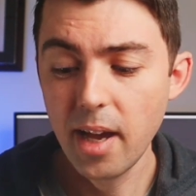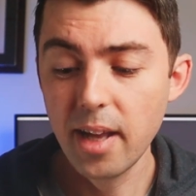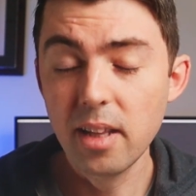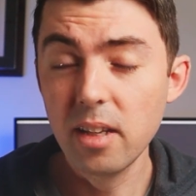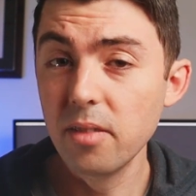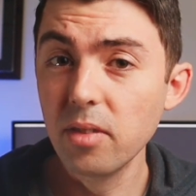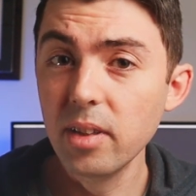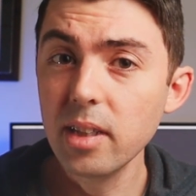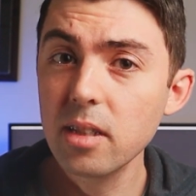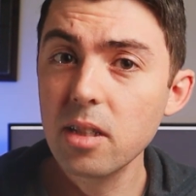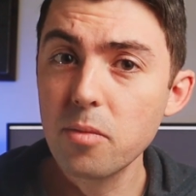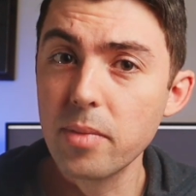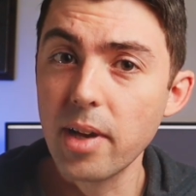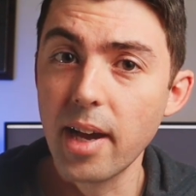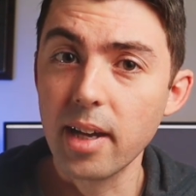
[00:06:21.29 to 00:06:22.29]
and then you've linked
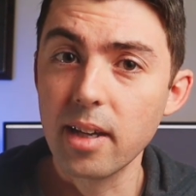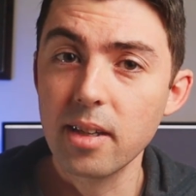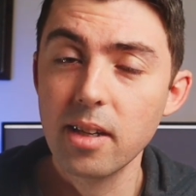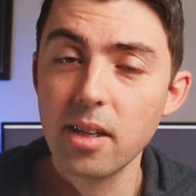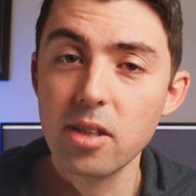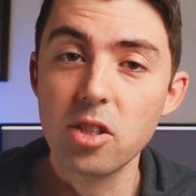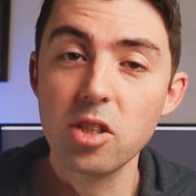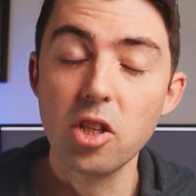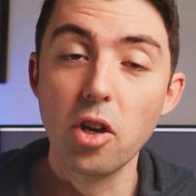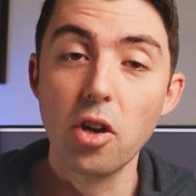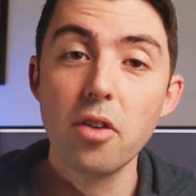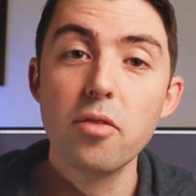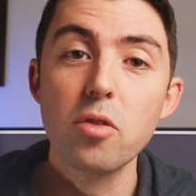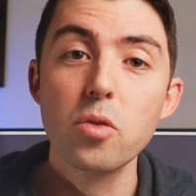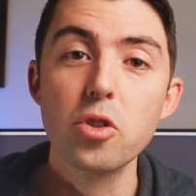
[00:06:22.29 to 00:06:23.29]
it back to the
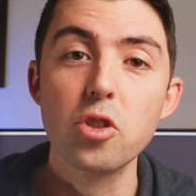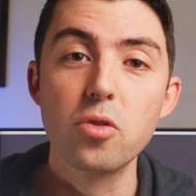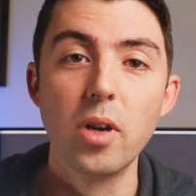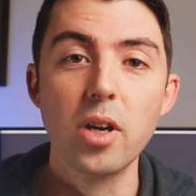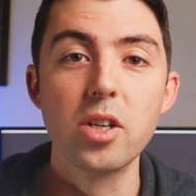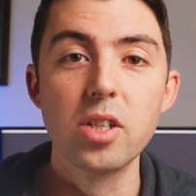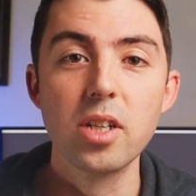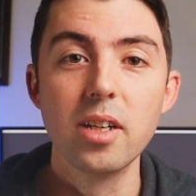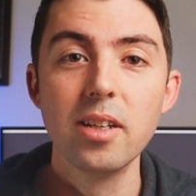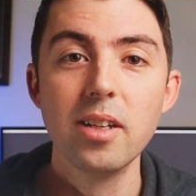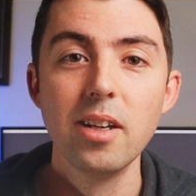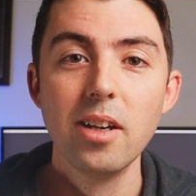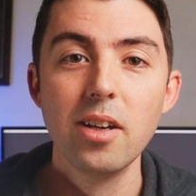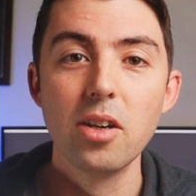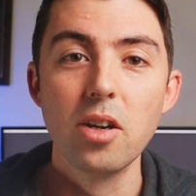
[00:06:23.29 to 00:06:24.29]
overall structure
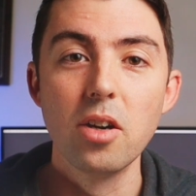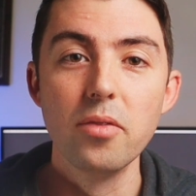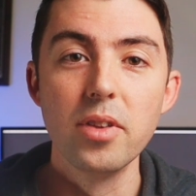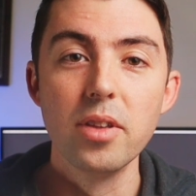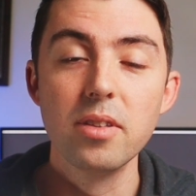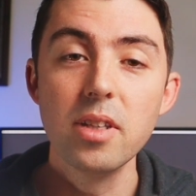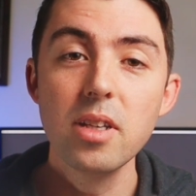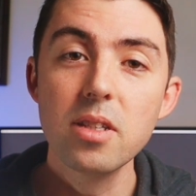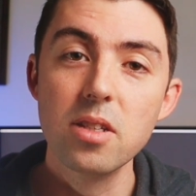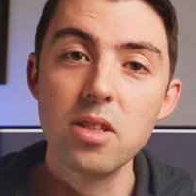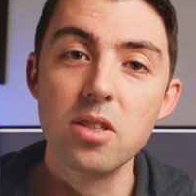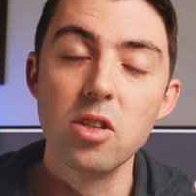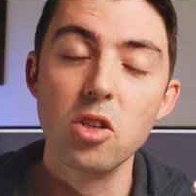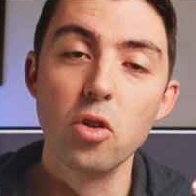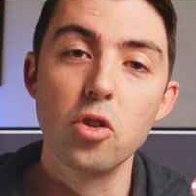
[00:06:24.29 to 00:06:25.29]
of the
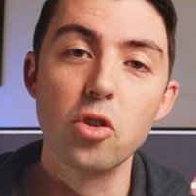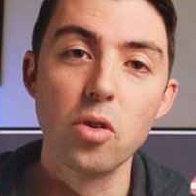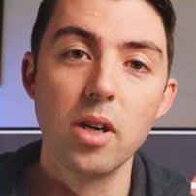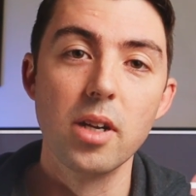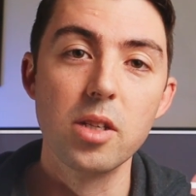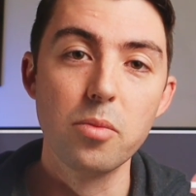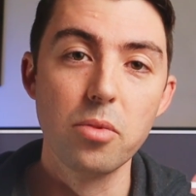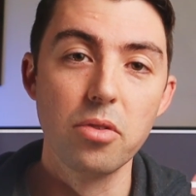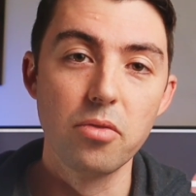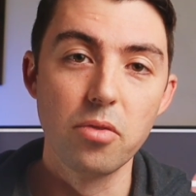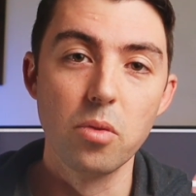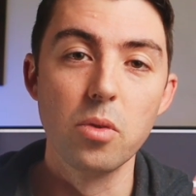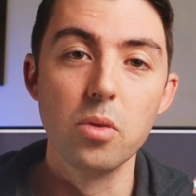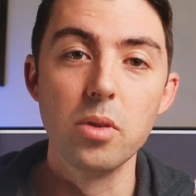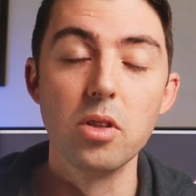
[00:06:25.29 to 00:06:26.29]
thesis that you're trying to put
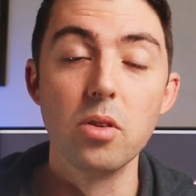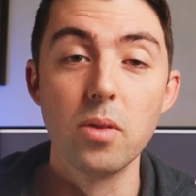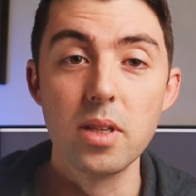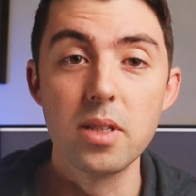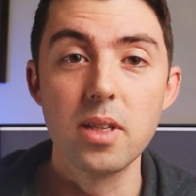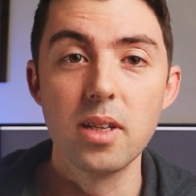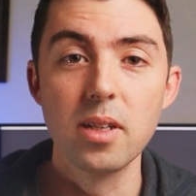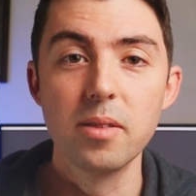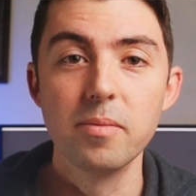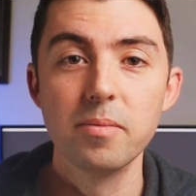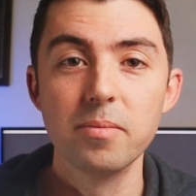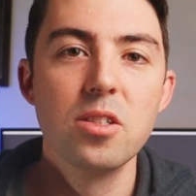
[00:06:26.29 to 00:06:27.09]
forward with your essay.